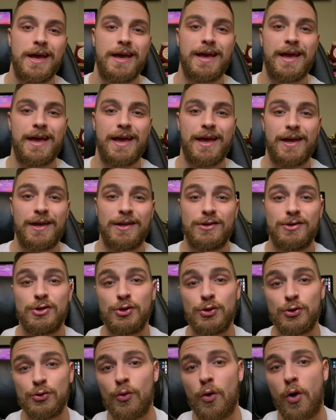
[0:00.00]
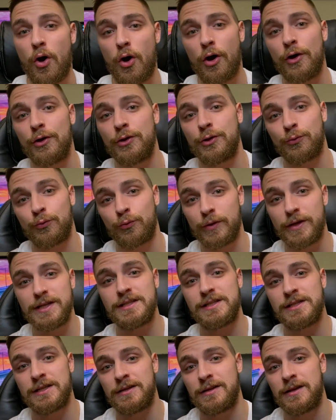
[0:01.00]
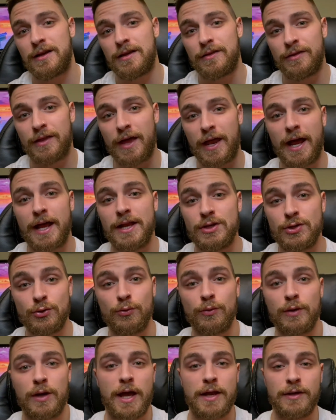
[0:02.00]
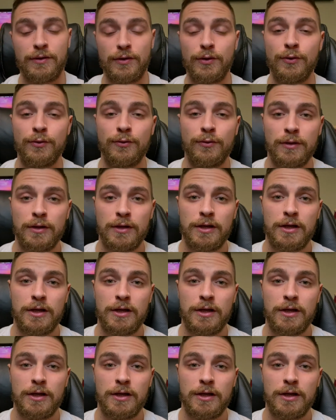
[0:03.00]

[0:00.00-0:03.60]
And you are the reason that I do what I do.